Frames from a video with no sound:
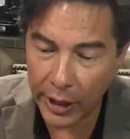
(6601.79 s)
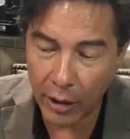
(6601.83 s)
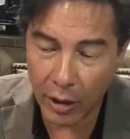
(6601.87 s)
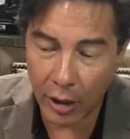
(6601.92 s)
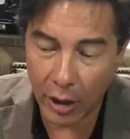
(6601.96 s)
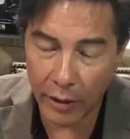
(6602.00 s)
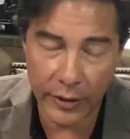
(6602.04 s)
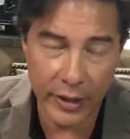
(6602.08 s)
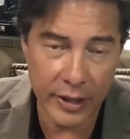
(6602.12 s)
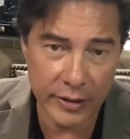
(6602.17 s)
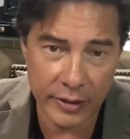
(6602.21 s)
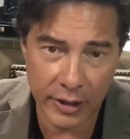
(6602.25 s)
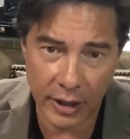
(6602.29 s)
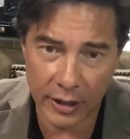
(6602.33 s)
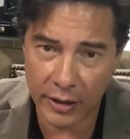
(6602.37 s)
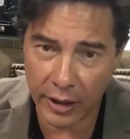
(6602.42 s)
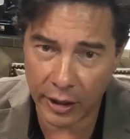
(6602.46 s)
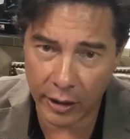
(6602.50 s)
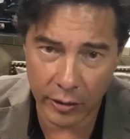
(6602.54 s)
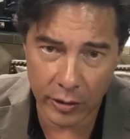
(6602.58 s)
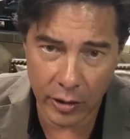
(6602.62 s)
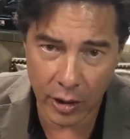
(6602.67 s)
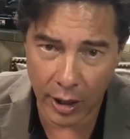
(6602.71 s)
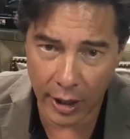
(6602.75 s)
all these things like
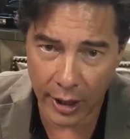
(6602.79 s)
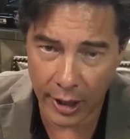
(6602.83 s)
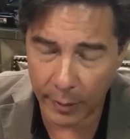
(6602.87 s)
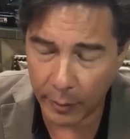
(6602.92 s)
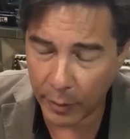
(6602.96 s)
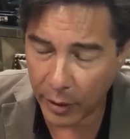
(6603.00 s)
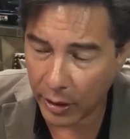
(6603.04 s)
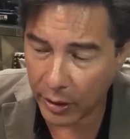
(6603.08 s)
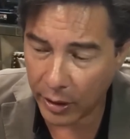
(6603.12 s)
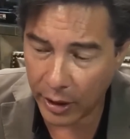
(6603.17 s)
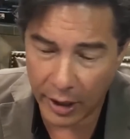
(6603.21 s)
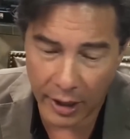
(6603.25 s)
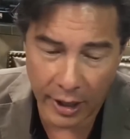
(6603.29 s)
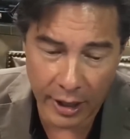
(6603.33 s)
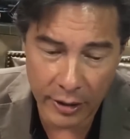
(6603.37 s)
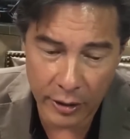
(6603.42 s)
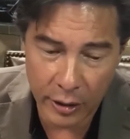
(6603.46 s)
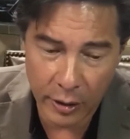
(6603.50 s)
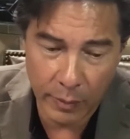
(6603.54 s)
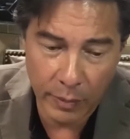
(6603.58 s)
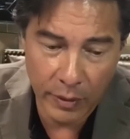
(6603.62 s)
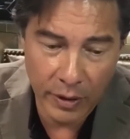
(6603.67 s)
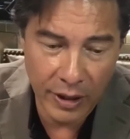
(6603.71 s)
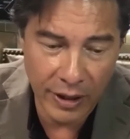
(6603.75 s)
you're talking about, and I do
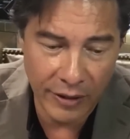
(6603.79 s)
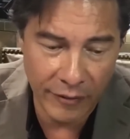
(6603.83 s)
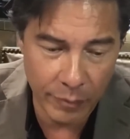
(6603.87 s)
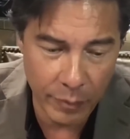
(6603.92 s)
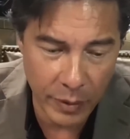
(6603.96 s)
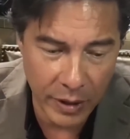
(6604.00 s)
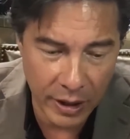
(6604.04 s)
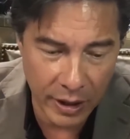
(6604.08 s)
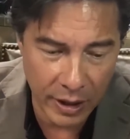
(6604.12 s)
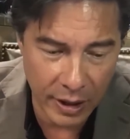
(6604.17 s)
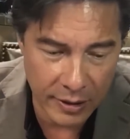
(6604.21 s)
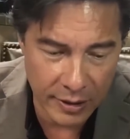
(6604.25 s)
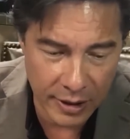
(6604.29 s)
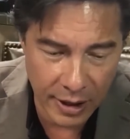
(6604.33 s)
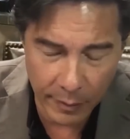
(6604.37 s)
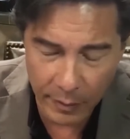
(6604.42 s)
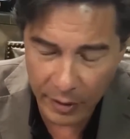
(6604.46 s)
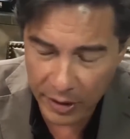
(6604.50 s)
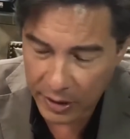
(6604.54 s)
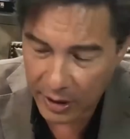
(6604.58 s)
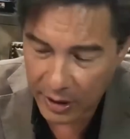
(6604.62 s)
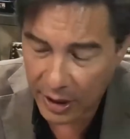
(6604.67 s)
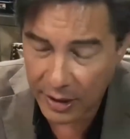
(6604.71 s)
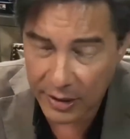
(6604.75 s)
believe BDSM
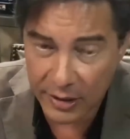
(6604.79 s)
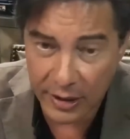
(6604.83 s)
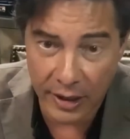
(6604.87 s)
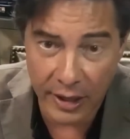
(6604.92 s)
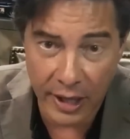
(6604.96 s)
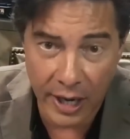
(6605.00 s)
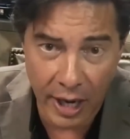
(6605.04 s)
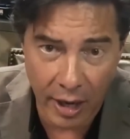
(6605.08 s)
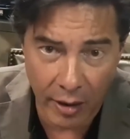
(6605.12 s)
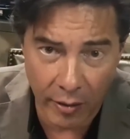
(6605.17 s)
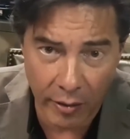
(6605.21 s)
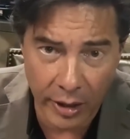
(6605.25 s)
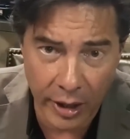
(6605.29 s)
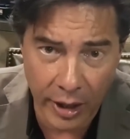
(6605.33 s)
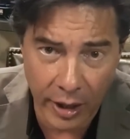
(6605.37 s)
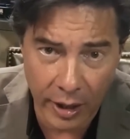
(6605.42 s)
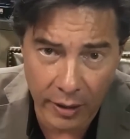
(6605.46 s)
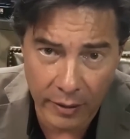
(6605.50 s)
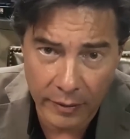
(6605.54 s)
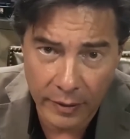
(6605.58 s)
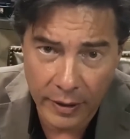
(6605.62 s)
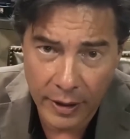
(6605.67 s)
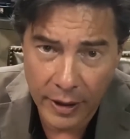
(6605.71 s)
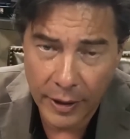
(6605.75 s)
is an area
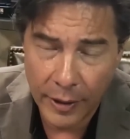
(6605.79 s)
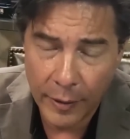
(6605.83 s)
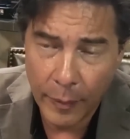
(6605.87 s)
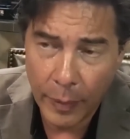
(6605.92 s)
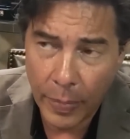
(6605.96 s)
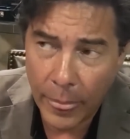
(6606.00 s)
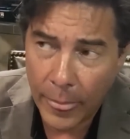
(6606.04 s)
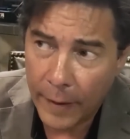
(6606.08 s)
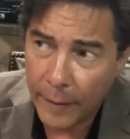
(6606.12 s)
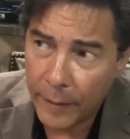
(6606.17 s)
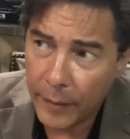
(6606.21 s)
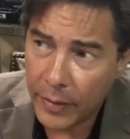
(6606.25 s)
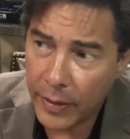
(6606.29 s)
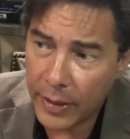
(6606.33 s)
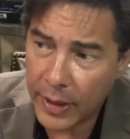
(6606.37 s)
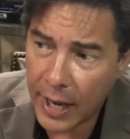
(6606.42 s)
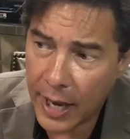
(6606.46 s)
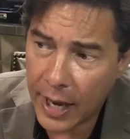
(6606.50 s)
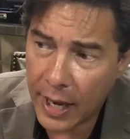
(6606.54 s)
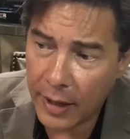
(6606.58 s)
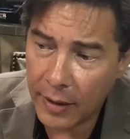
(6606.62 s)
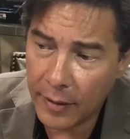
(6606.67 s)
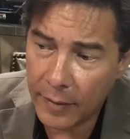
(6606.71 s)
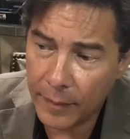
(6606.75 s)

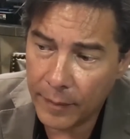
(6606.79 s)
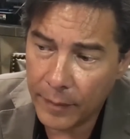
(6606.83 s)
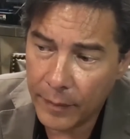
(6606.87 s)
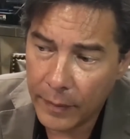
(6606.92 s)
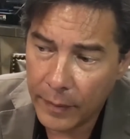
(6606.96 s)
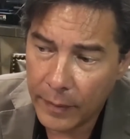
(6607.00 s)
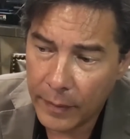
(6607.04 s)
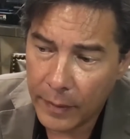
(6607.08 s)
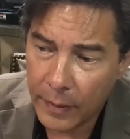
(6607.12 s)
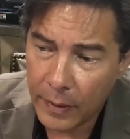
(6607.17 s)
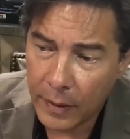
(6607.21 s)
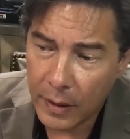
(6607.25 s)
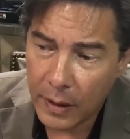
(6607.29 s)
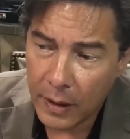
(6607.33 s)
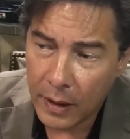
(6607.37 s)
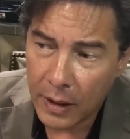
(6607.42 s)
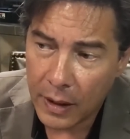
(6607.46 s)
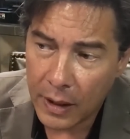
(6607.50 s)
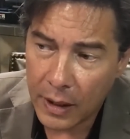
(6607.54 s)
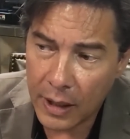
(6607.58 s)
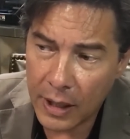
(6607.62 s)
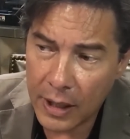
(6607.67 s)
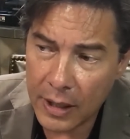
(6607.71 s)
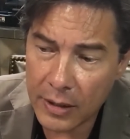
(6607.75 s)
that
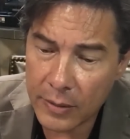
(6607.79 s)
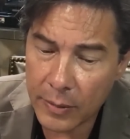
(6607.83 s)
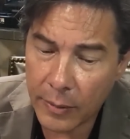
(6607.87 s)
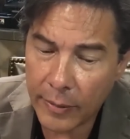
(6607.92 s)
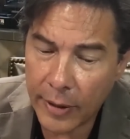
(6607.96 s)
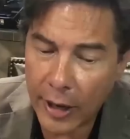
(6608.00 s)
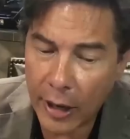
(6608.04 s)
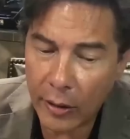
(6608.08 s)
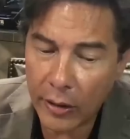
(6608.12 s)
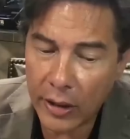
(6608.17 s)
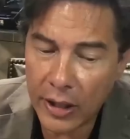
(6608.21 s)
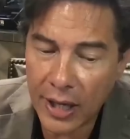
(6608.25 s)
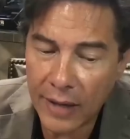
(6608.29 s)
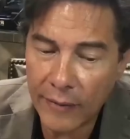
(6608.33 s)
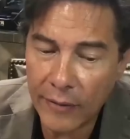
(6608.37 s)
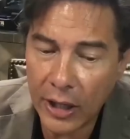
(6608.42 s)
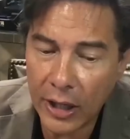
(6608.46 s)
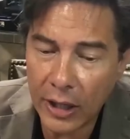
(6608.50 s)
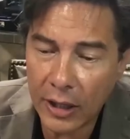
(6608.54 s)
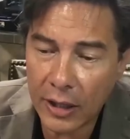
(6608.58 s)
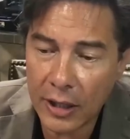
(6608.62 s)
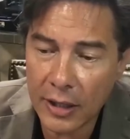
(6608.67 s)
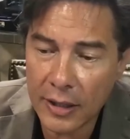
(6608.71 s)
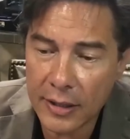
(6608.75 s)
is about giving
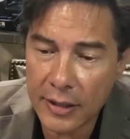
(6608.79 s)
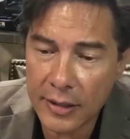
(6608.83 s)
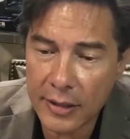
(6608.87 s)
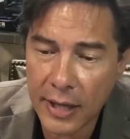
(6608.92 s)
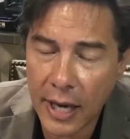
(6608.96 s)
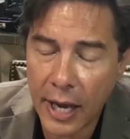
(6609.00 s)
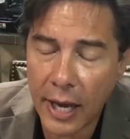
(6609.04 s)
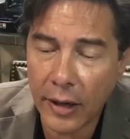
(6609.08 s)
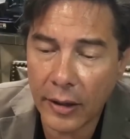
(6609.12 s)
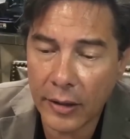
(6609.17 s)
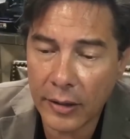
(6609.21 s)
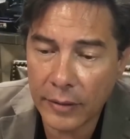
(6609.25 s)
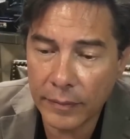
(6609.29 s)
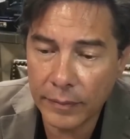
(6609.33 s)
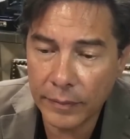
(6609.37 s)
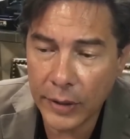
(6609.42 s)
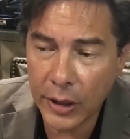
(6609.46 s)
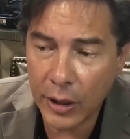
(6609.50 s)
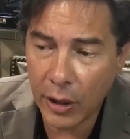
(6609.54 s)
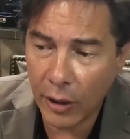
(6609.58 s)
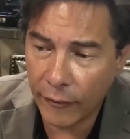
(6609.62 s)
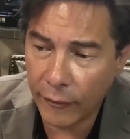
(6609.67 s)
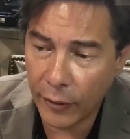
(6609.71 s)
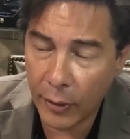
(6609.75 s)
consent.
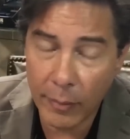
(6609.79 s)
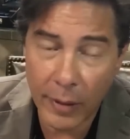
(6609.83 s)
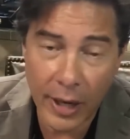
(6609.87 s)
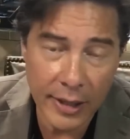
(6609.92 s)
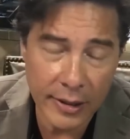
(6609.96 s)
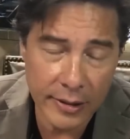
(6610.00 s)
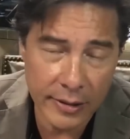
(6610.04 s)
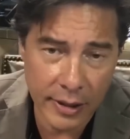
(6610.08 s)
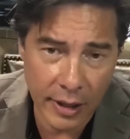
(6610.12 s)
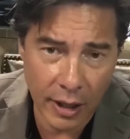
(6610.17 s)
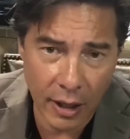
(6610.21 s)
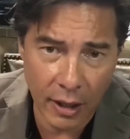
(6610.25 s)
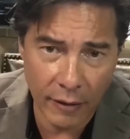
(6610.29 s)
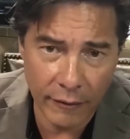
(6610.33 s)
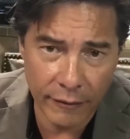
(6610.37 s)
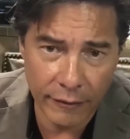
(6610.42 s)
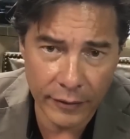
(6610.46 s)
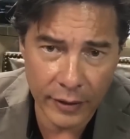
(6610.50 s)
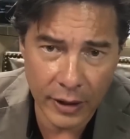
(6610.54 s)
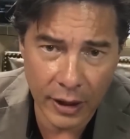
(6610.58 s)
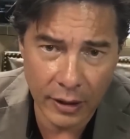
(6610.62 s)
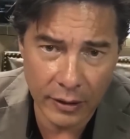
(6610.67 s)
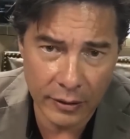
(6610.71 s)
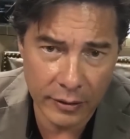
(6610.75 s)
For myself,
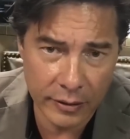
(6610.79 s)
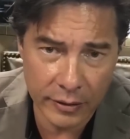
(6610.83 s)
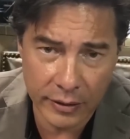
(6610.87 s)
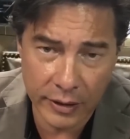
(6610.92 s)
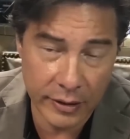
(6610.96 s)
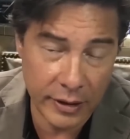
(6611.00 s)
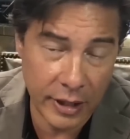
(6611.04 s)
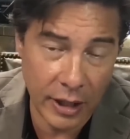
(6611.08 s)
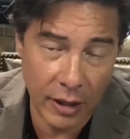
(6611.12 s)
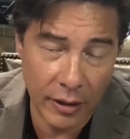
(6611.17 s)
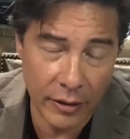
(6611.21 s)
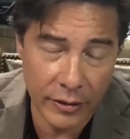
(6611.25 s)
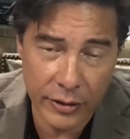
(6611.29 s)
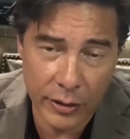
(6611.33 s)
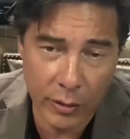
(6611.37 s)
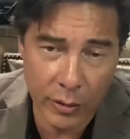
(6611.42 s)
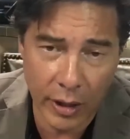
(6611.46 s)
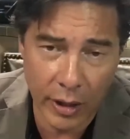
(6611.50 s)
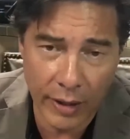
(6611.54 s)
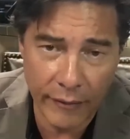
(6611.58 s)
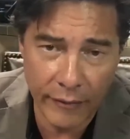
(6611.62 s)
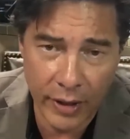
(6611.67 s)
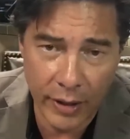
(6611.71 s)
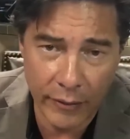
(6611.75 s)
I'll tell a story
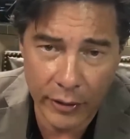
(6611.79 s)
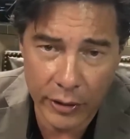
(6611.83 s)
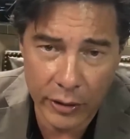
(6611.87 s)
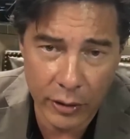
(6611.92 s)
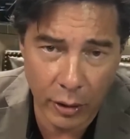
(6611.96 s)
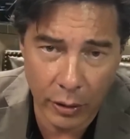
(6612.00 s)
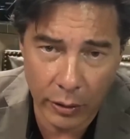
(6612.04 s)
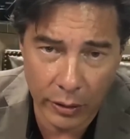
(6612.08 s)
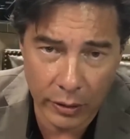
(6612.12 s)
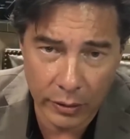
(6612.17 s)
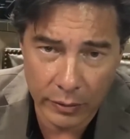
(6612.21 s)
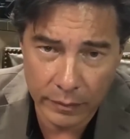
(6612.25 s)
I've never told